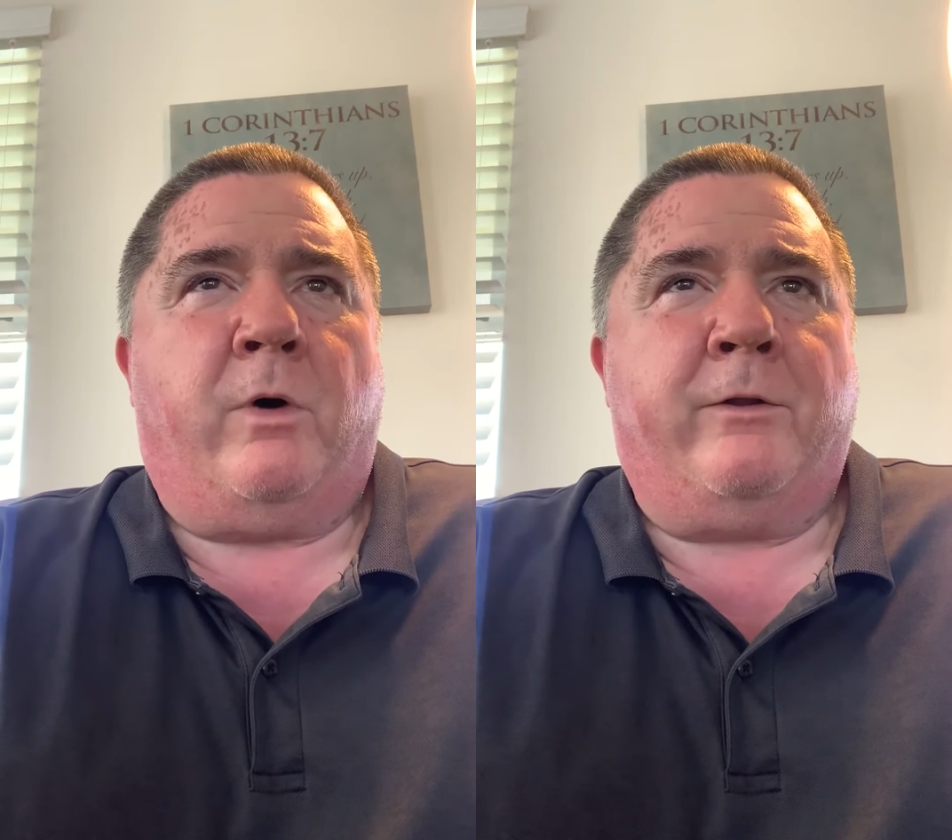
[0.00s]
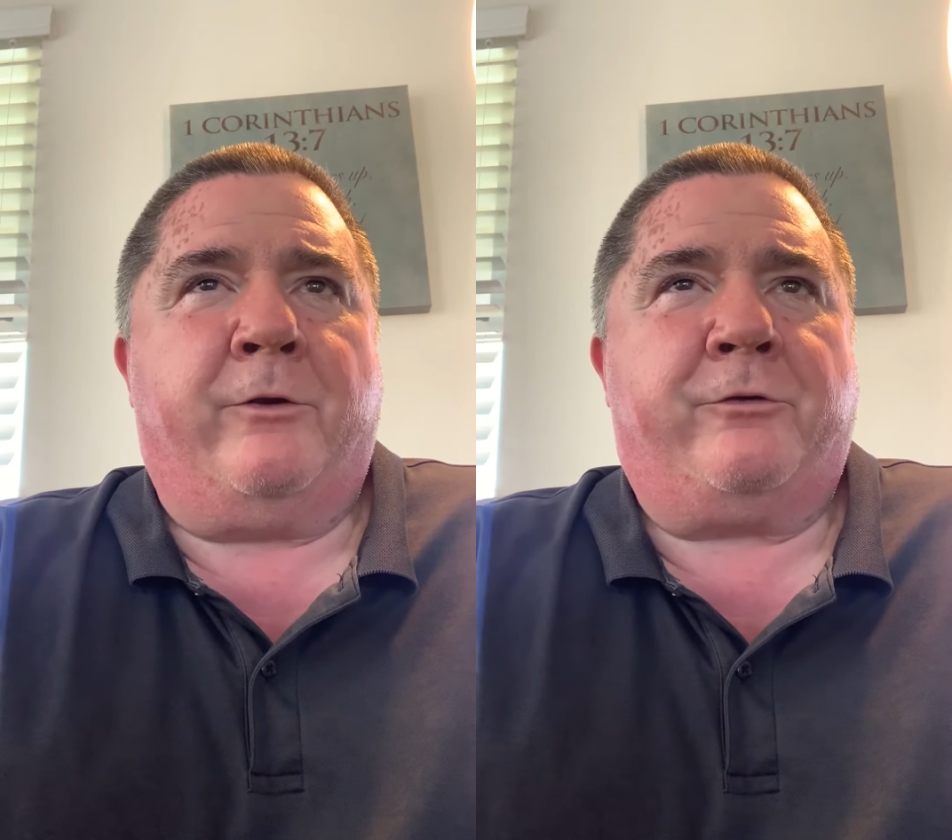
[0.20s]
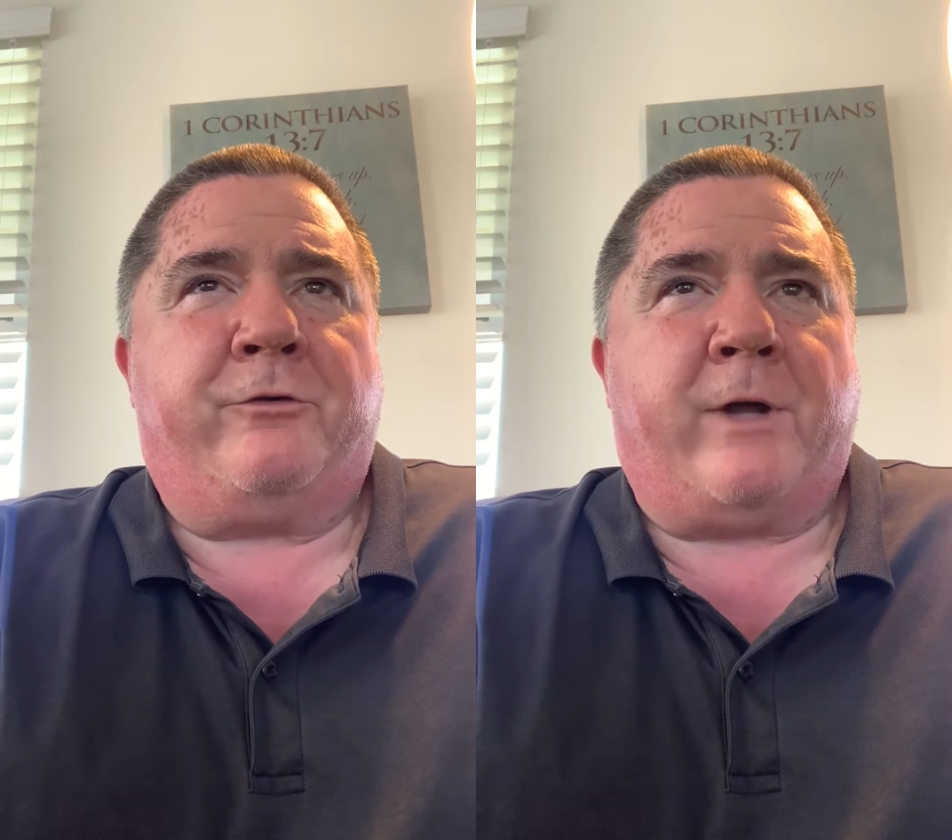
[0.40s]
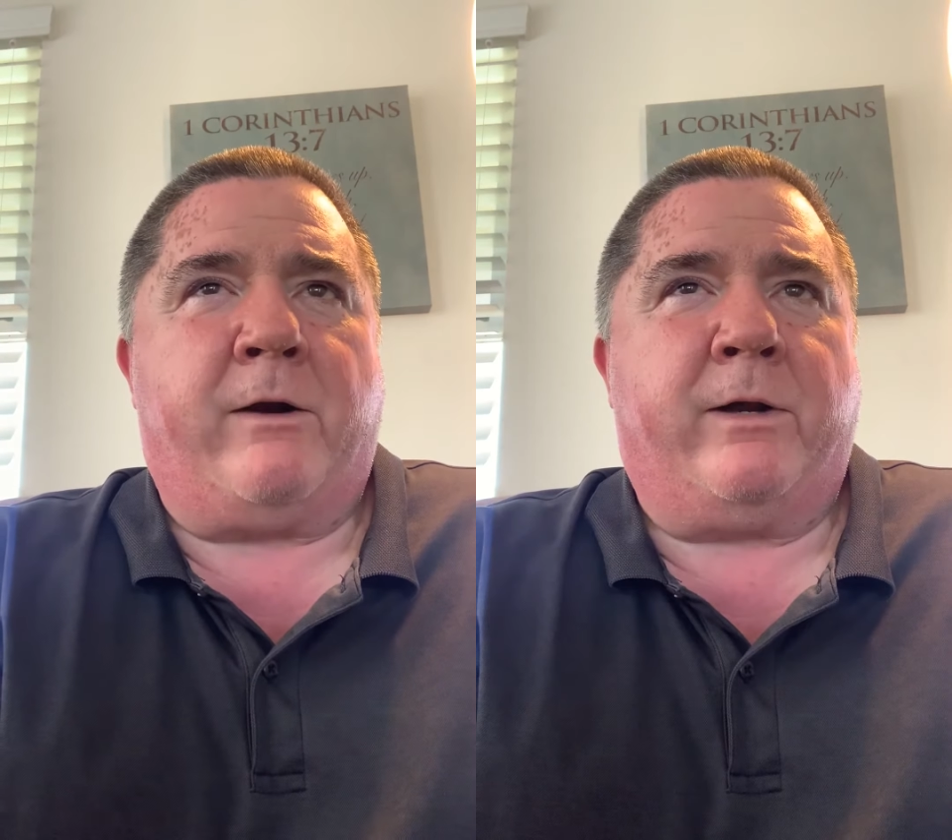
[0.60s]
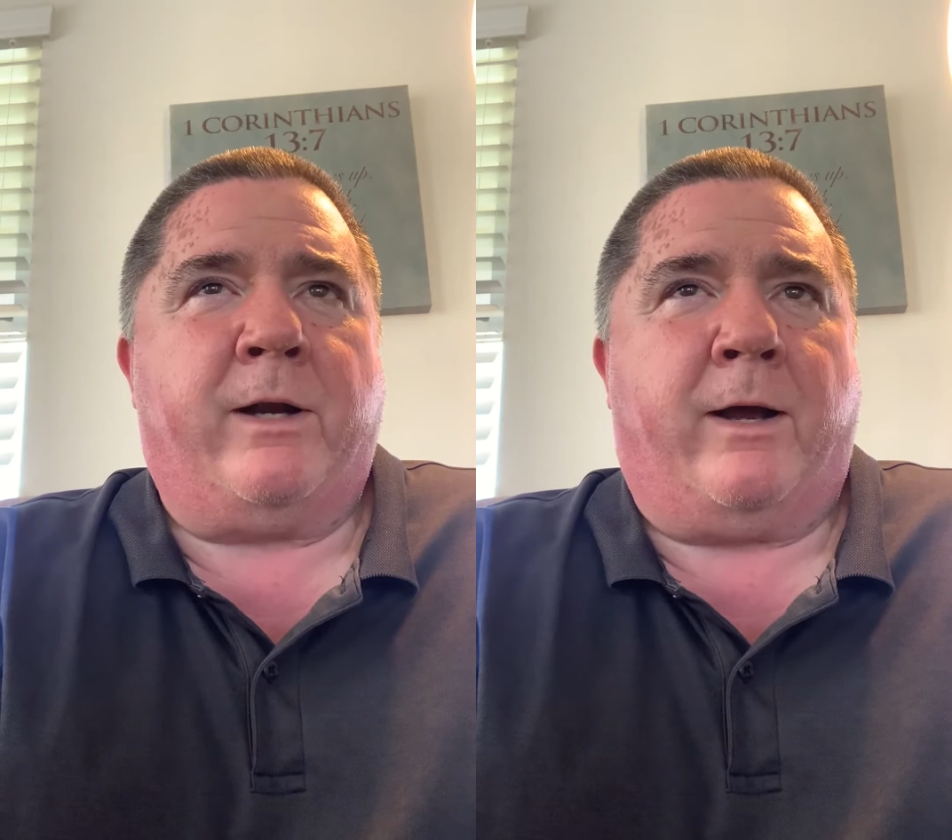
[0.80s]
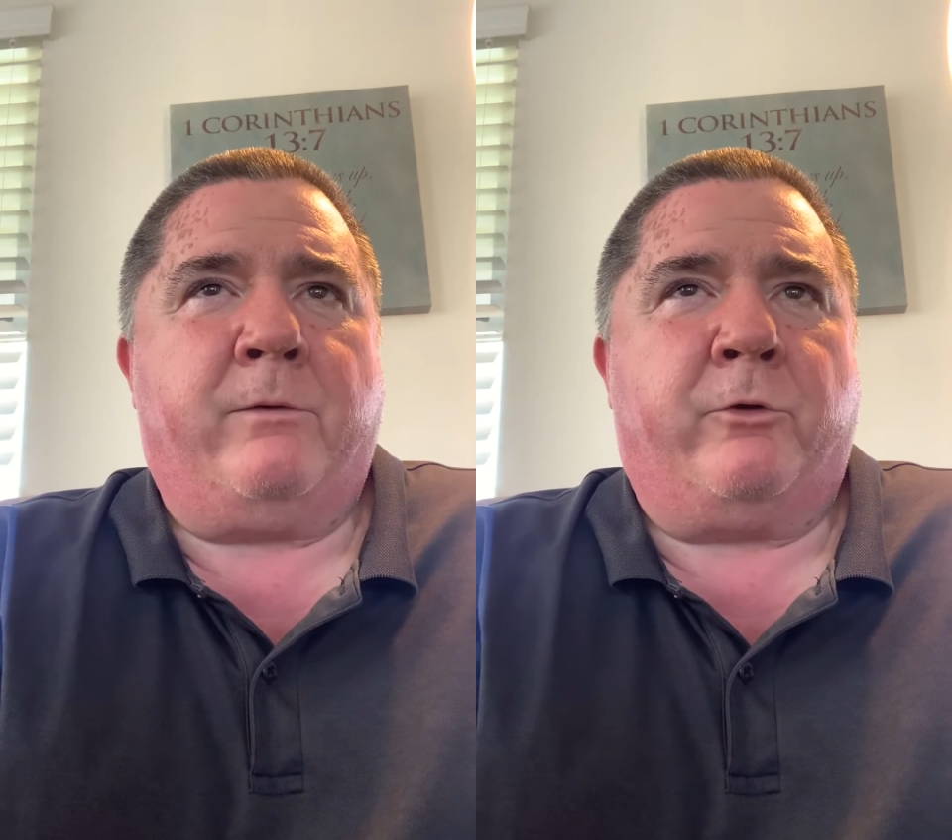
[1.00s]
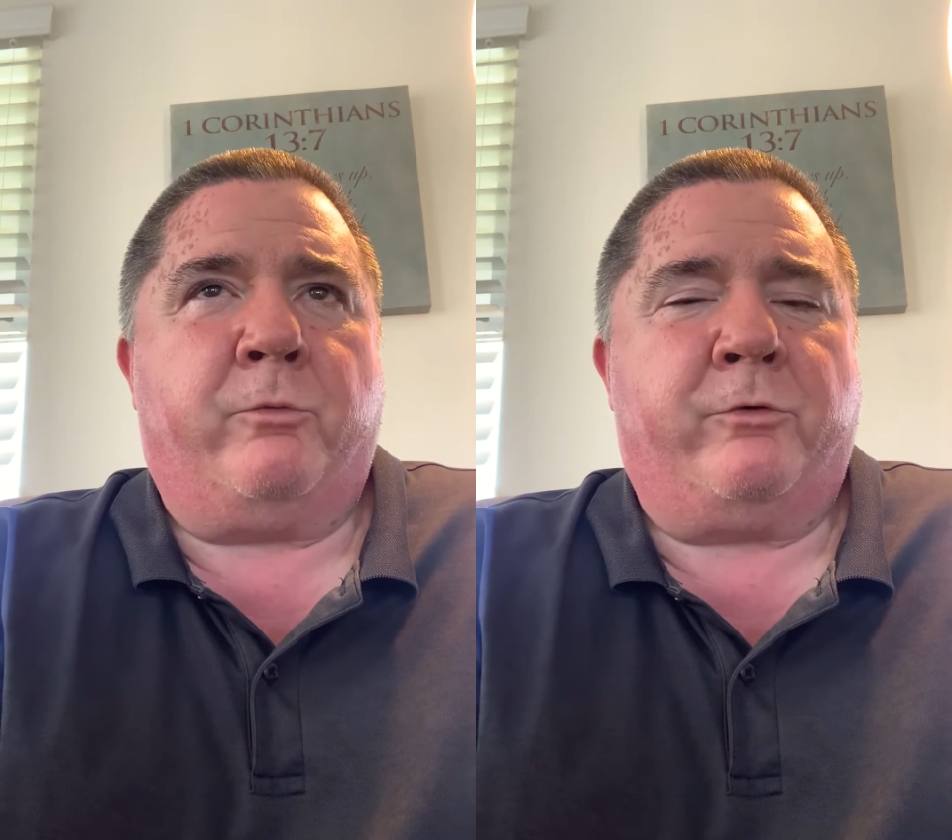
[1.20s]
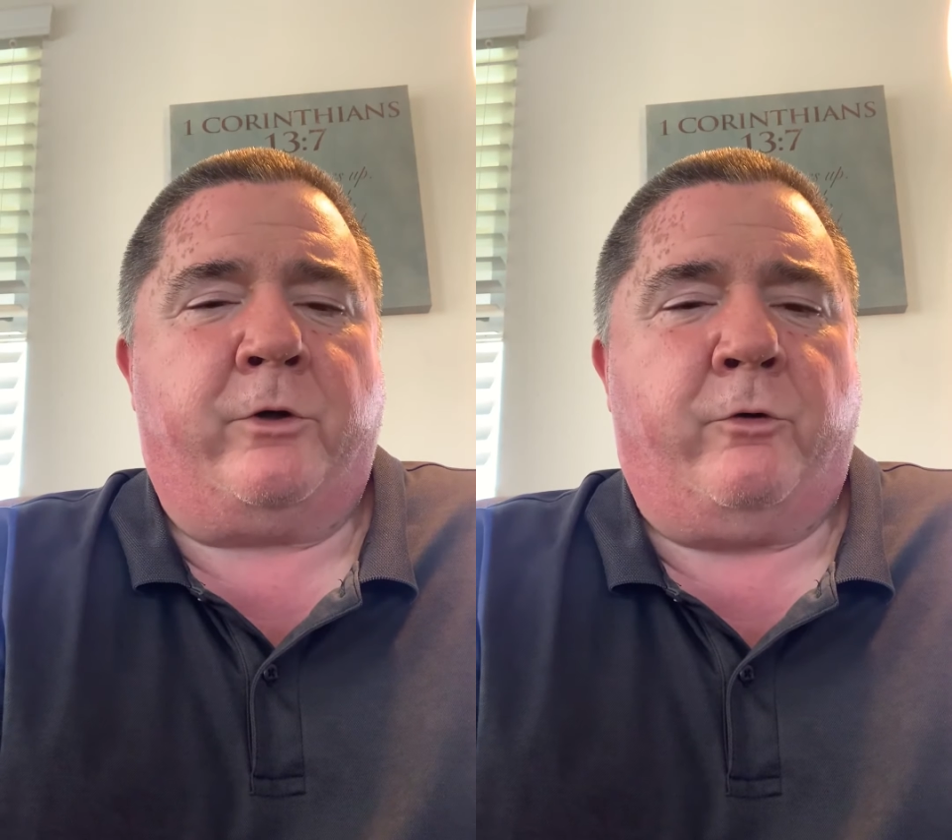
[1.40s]
on this Saturday night, which
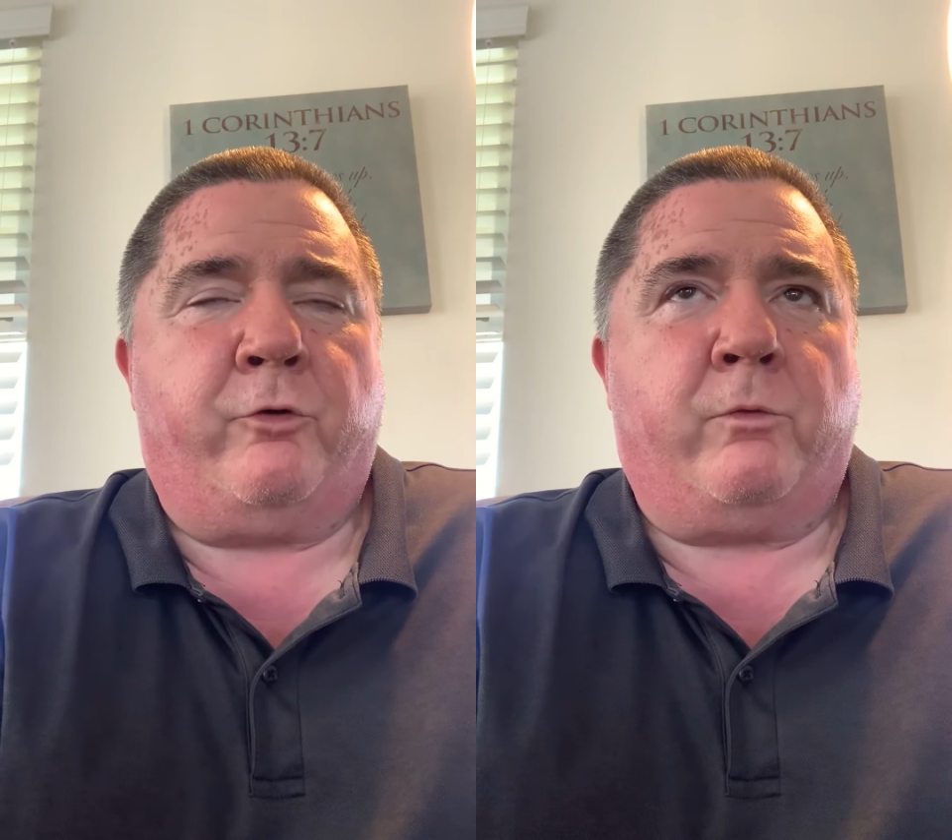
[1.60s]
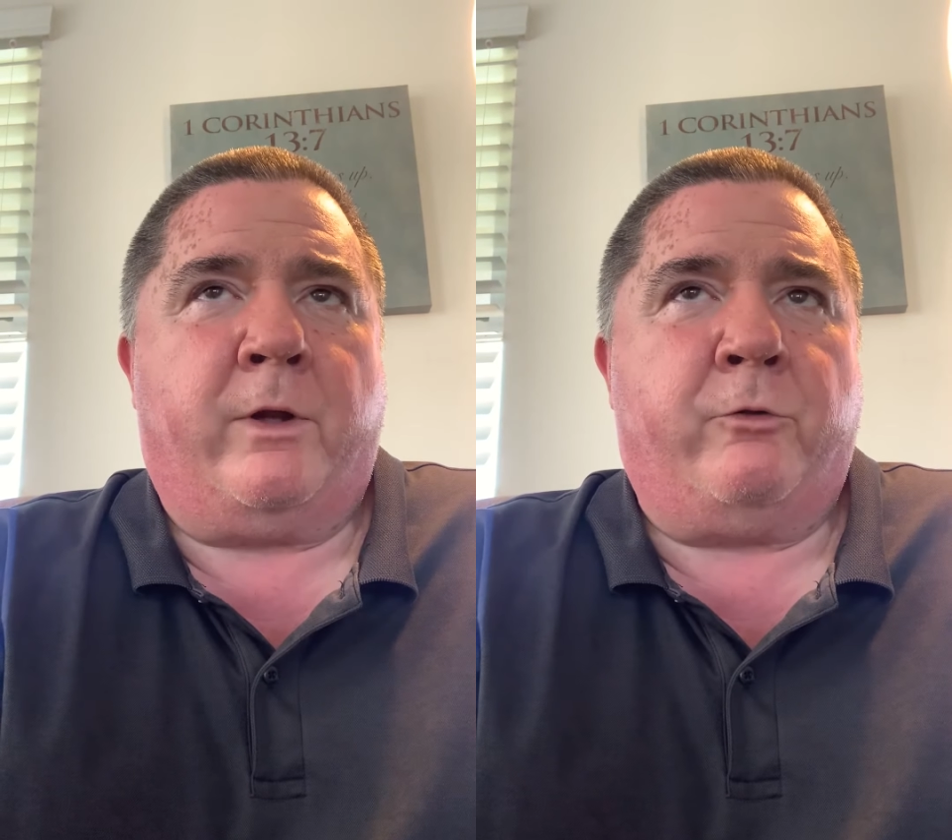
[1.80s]
was unusual.